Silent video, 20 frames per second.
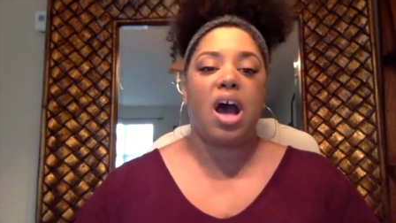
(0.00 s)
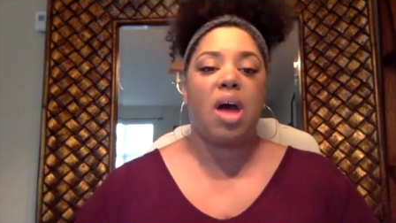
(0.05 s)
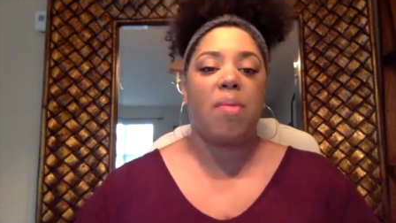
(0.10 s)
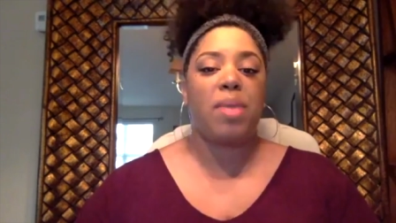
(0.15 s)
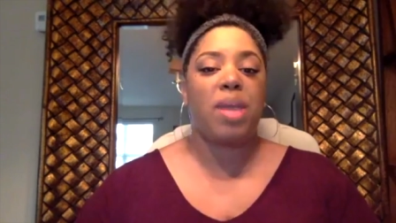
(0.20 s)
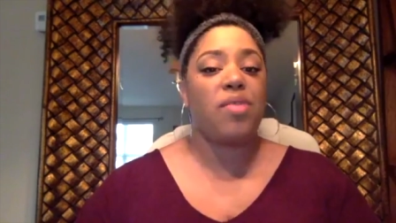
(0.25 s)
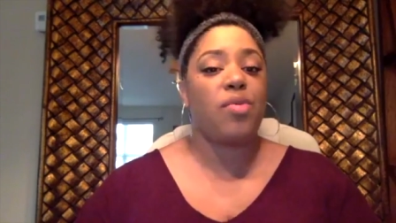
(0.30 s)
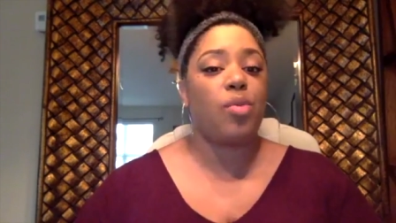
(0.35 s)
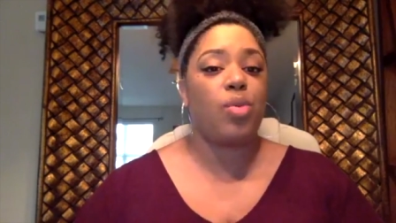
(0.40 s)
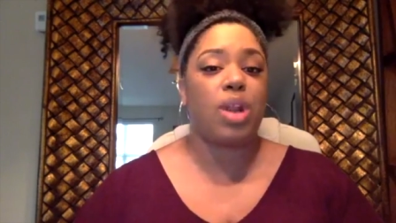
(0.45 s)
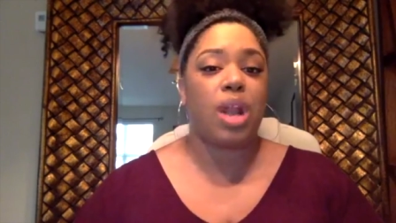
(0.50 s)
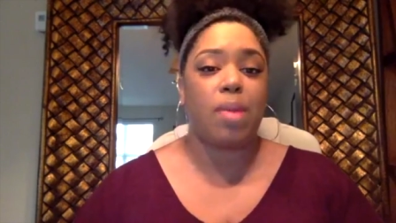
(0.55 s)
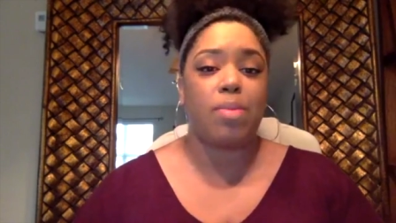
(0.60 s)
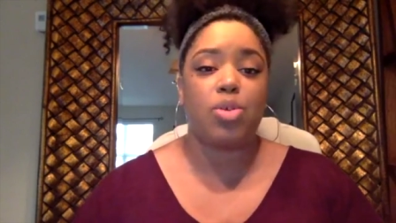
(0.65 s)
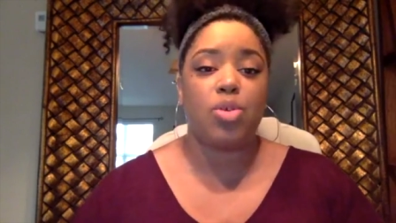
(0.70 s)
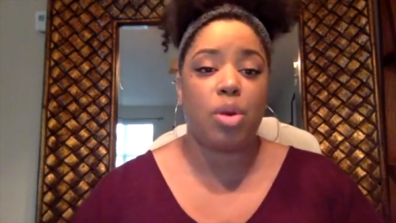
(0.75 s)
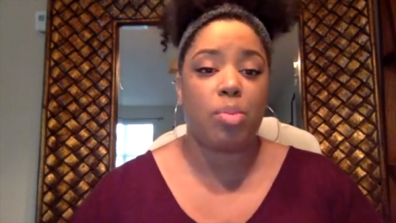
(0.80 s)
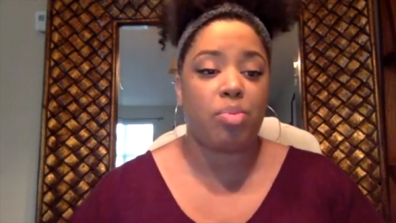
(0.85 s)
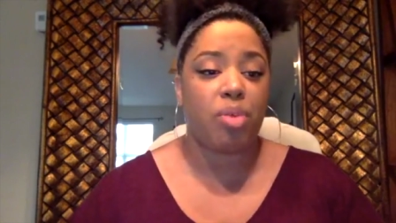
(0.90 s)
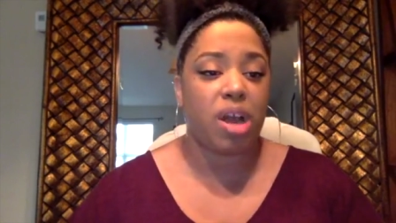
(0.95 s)
even when I'm
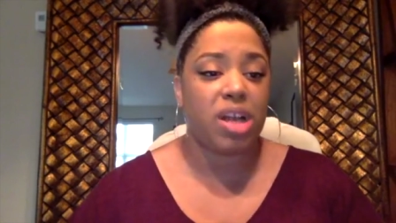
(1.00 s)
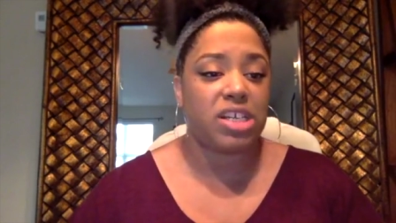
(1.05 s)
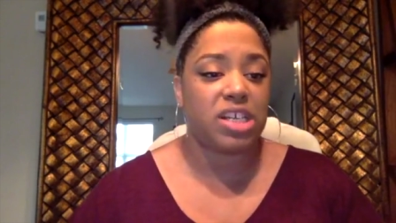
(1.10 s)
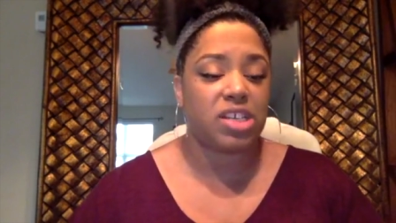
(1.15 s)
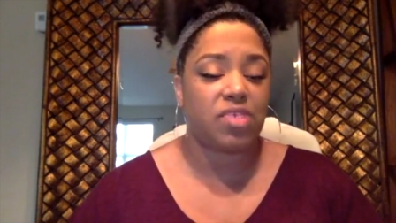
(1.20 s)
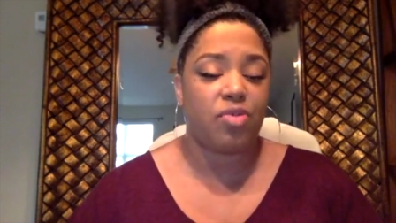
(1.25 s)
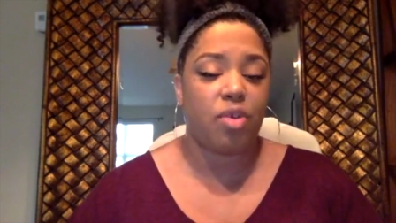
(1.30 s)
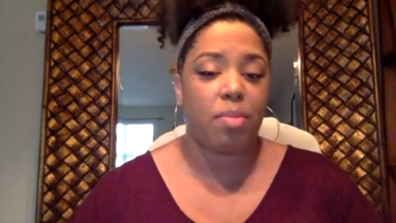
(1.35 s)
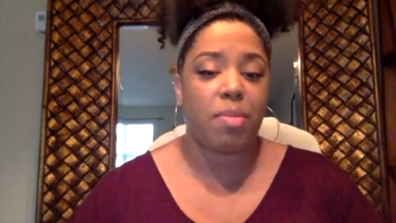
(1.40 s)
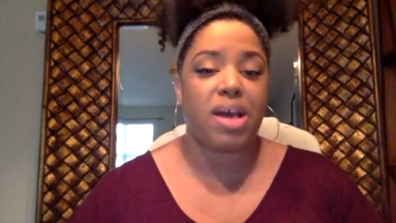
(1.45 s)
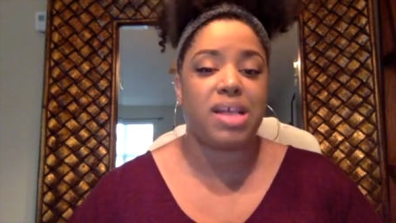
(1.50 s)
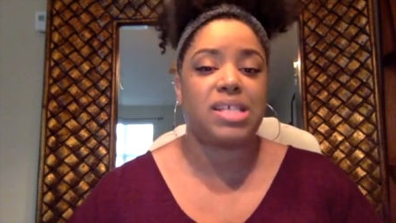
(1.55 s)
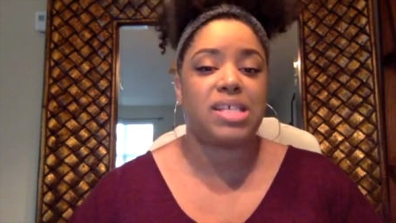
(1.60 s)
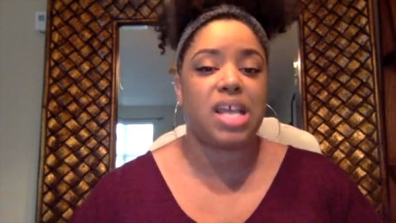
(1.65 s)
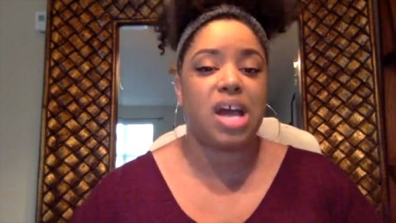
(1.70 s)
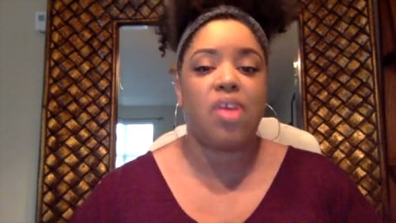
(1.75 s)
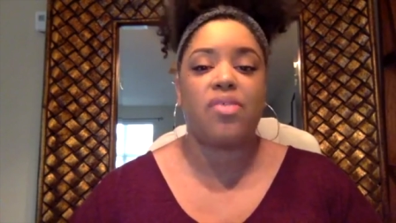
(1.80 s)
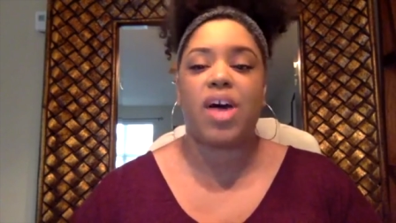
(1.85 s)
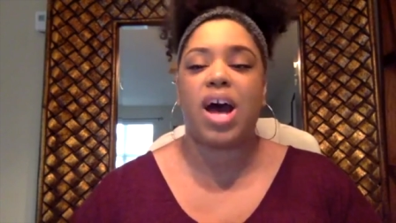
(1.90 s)
doing projects for myself.